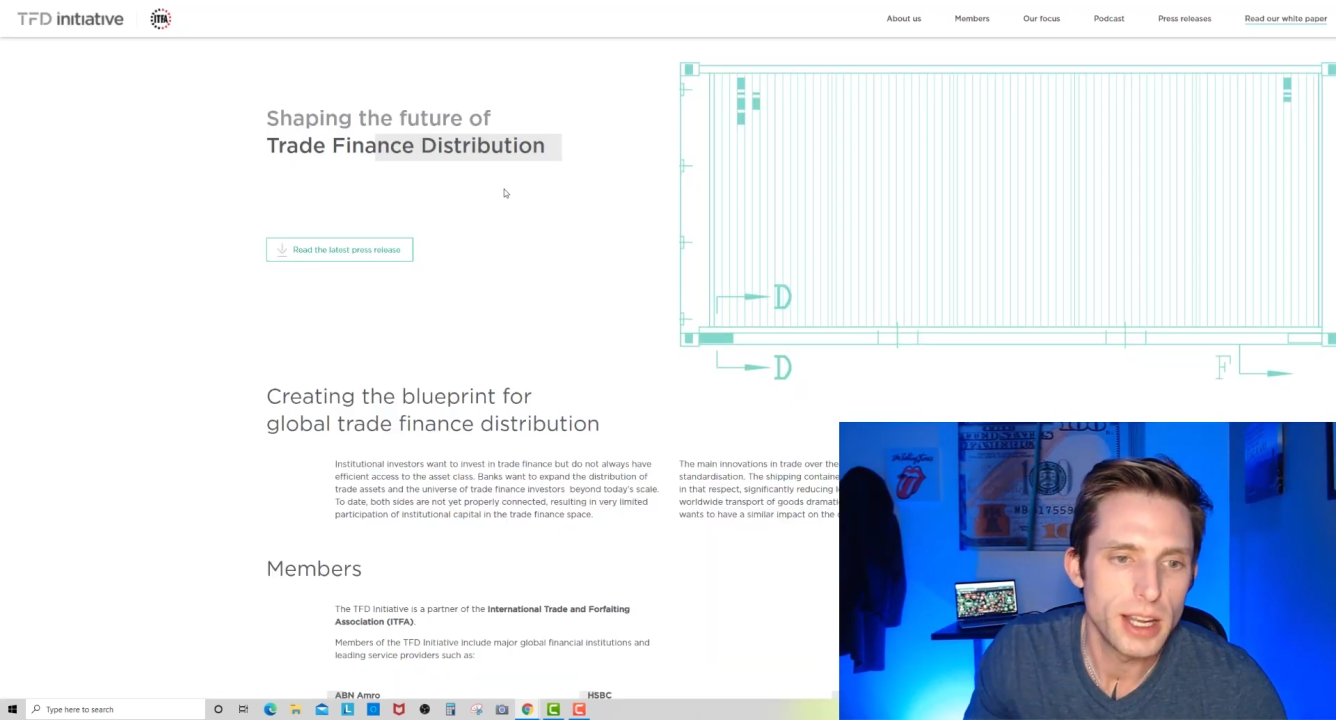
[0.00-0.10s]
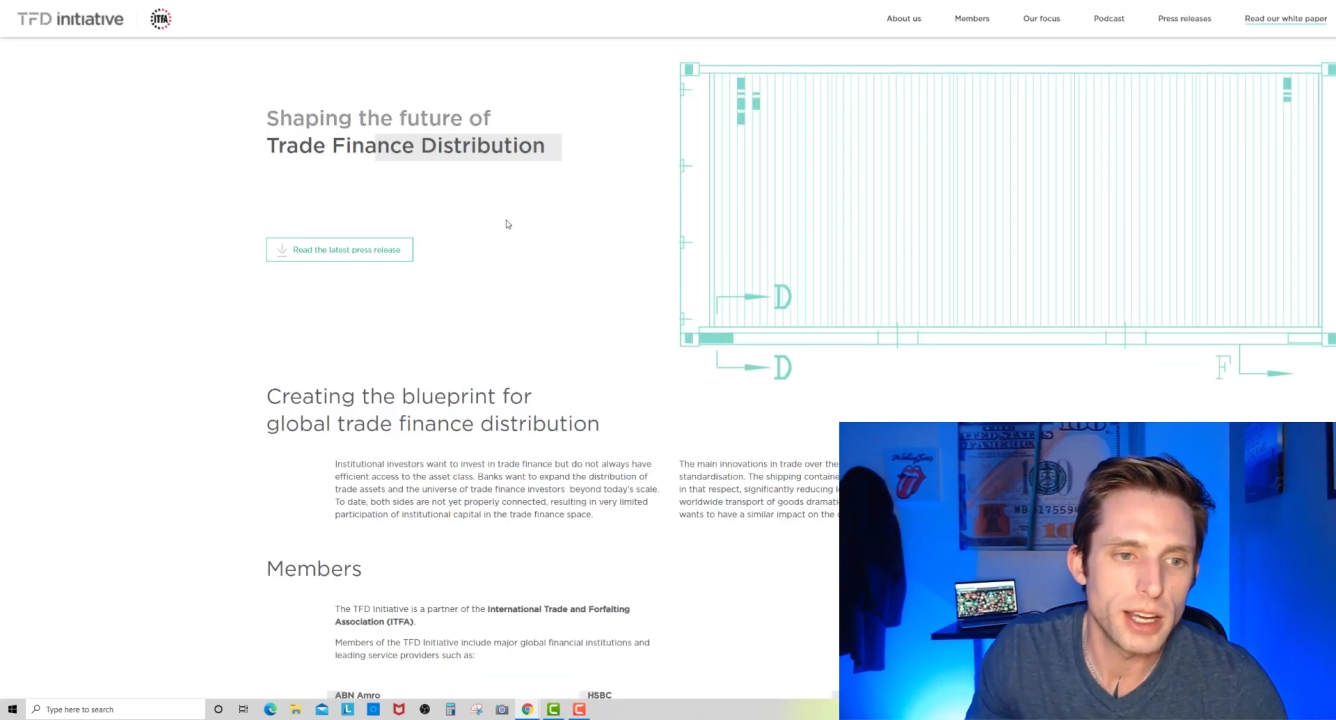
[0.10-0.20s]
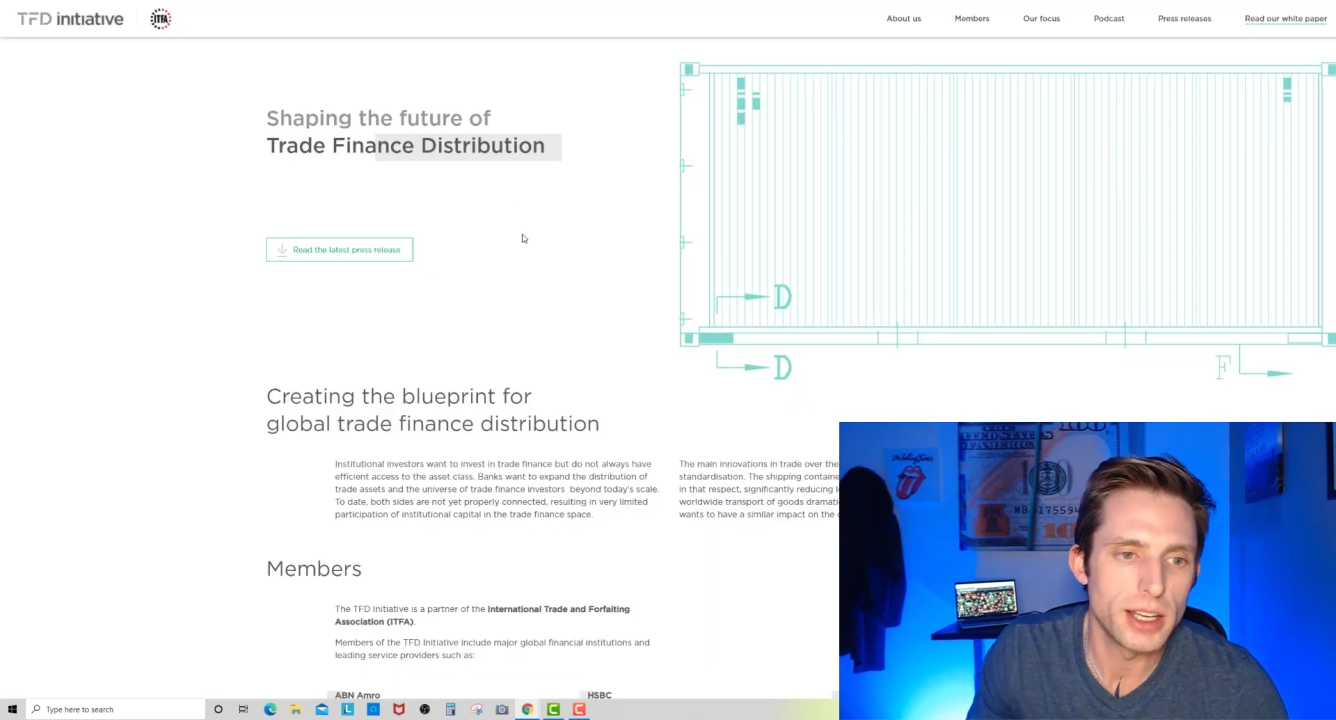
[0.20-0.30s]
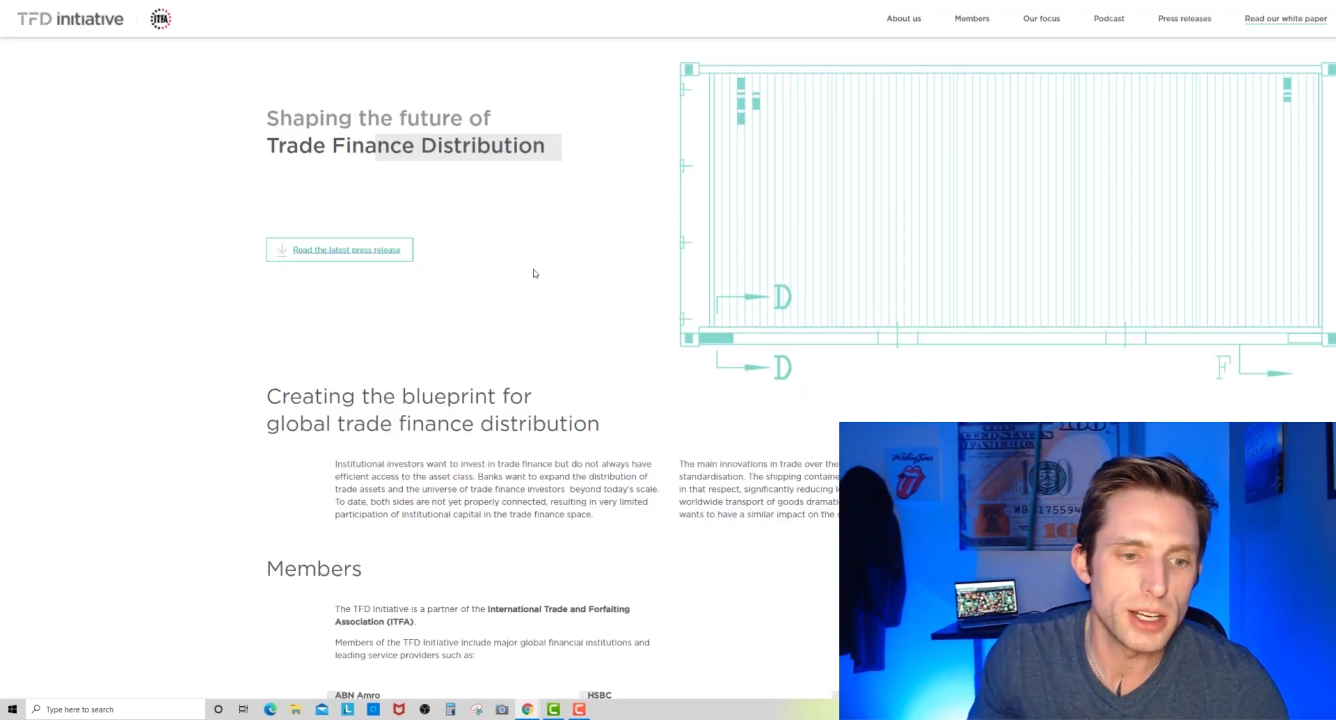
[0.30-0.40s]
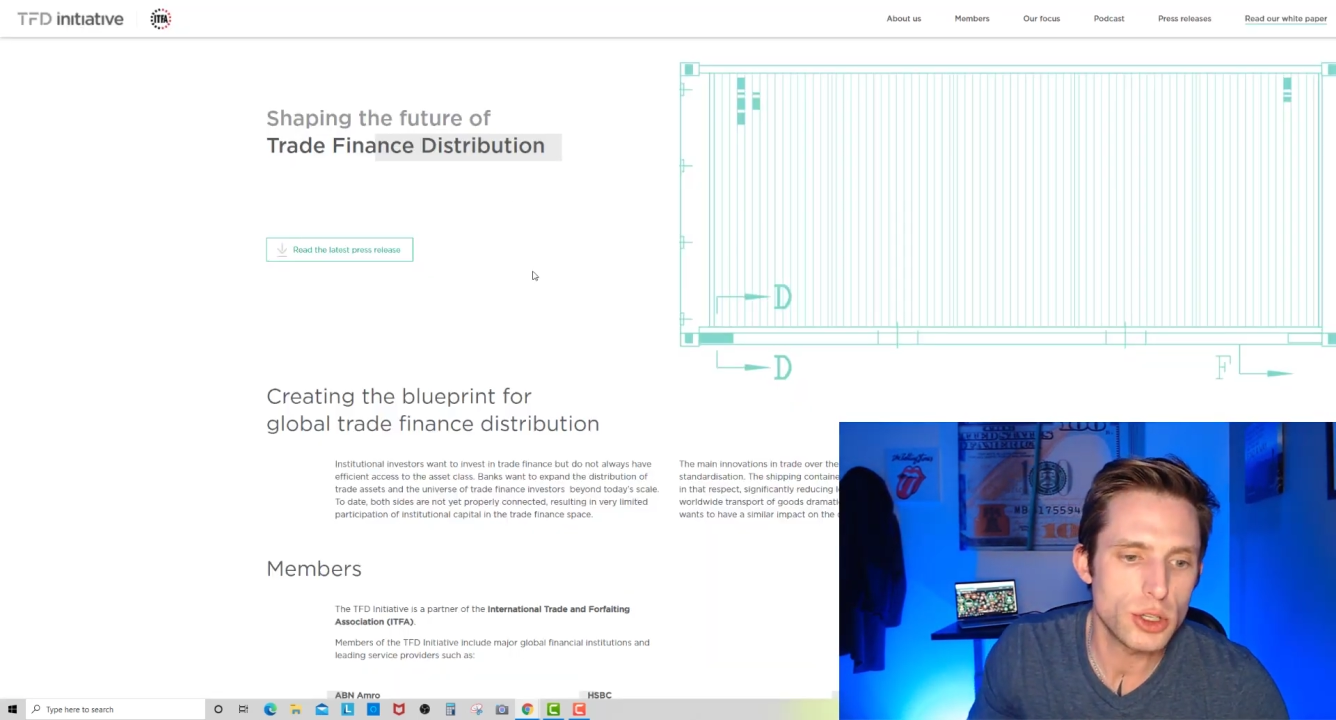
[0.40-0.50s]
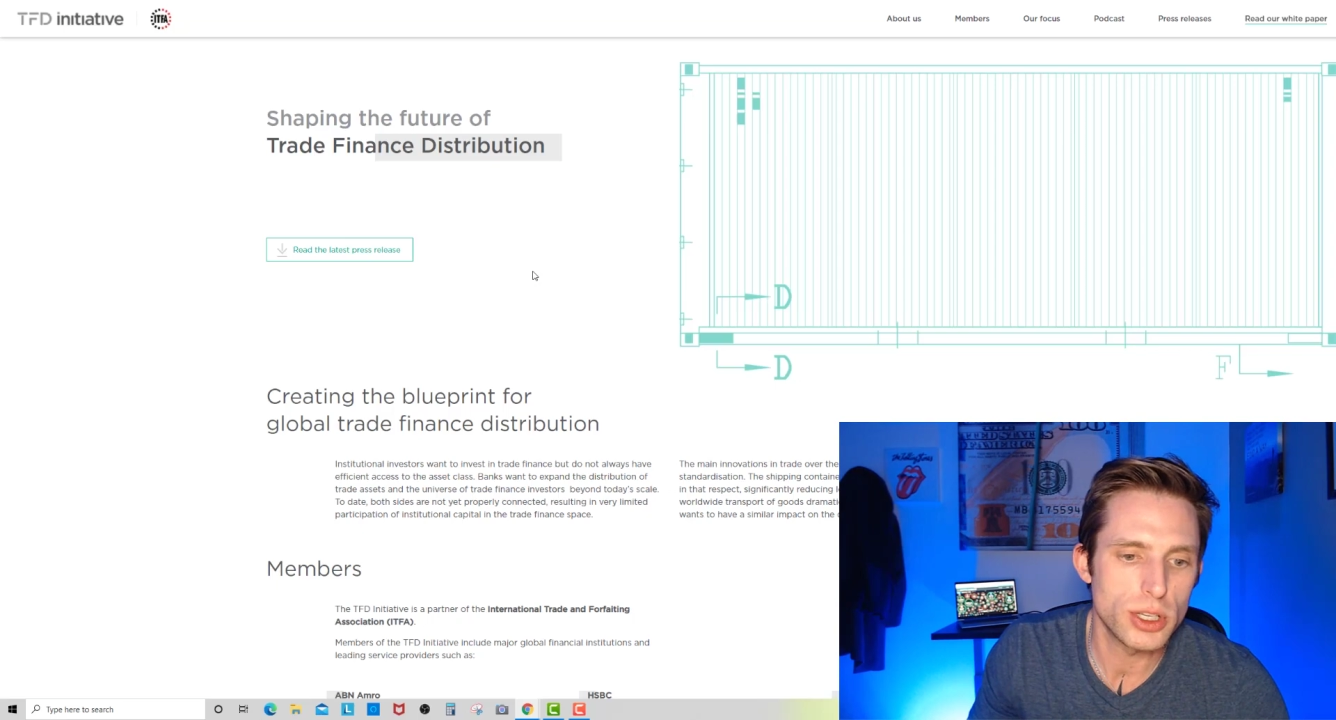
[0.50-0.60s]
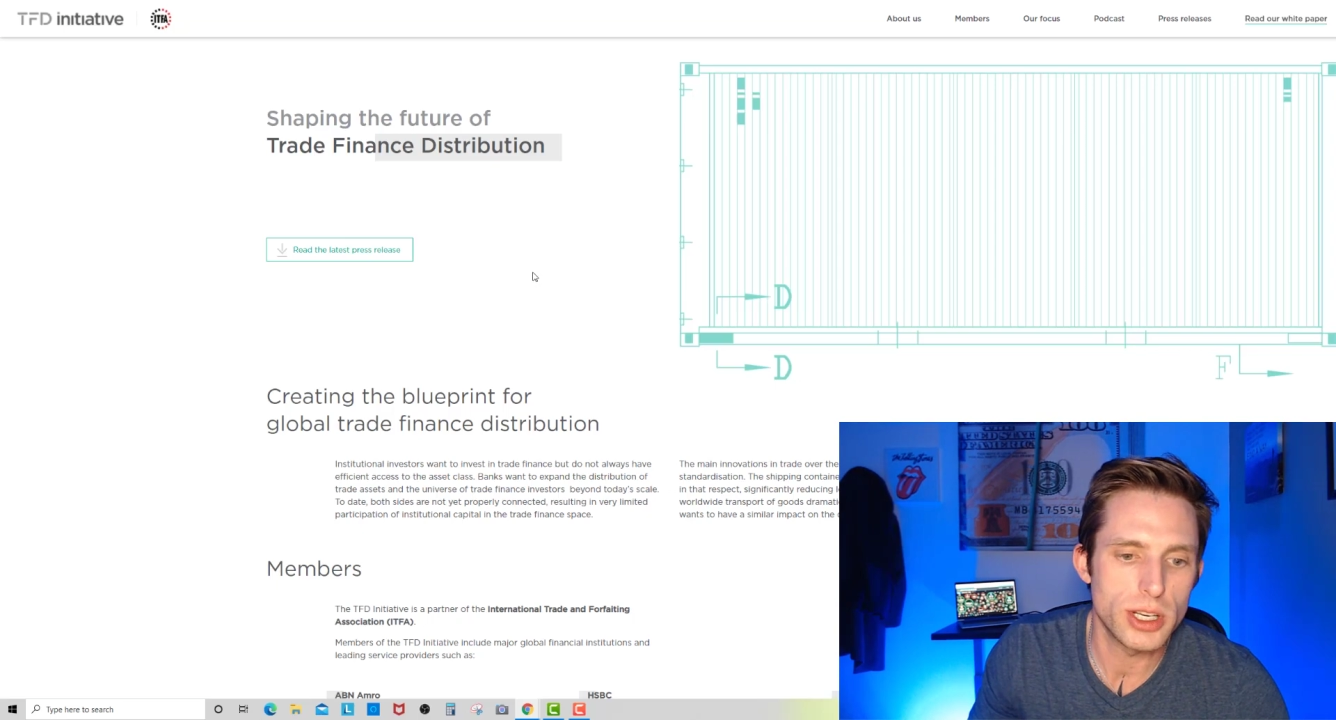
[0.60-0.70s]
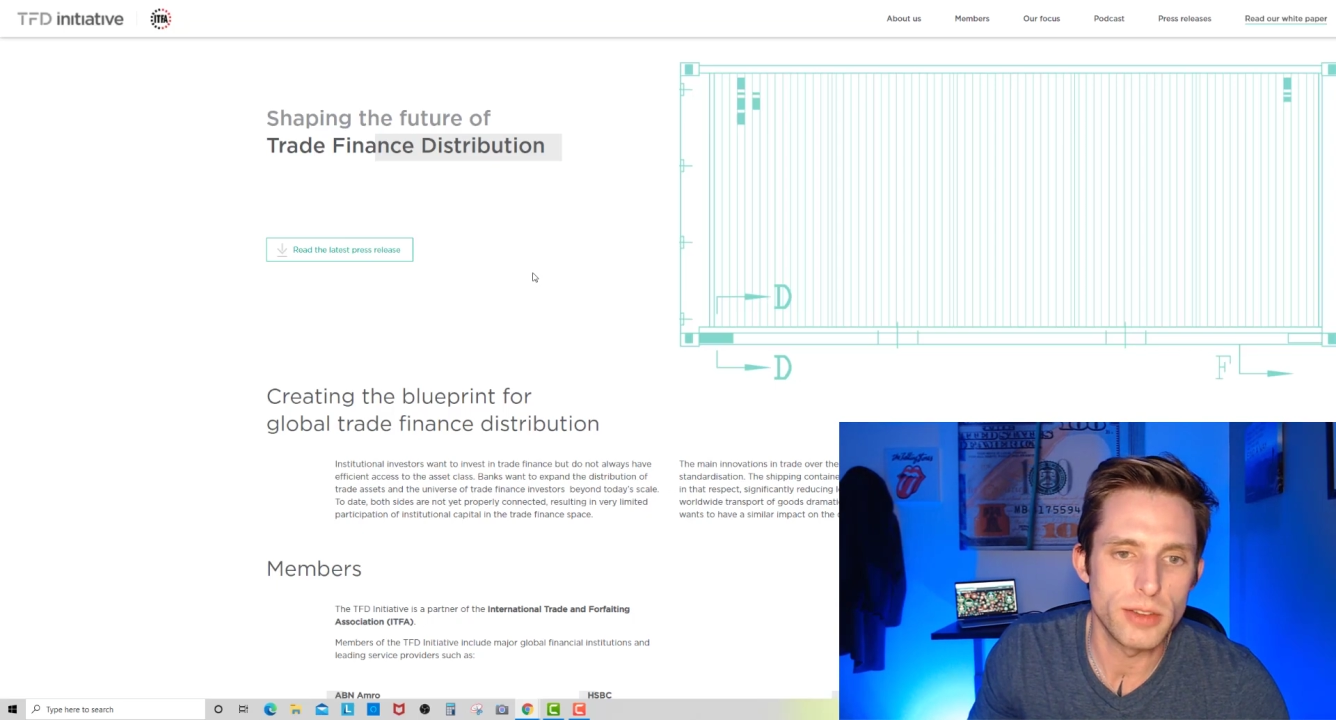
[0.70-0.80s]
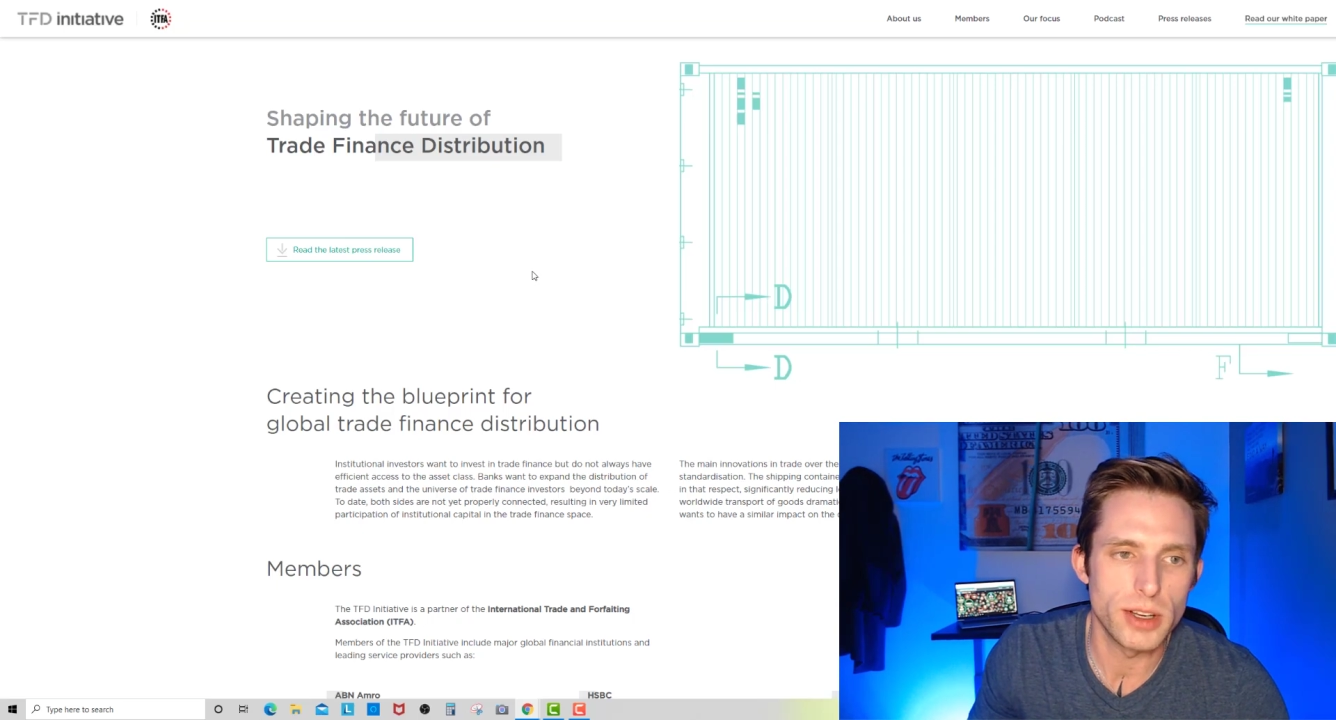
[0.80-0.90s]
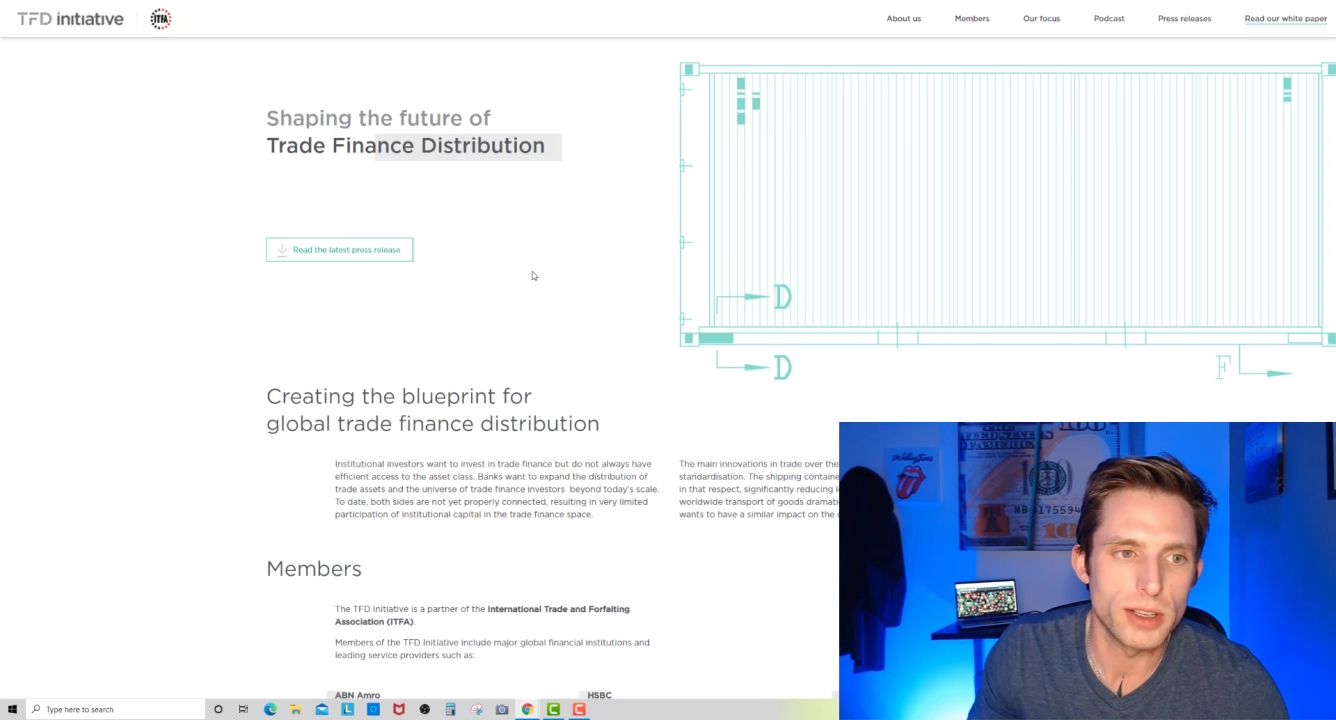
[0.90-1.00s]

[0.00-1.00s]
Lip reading: Initiative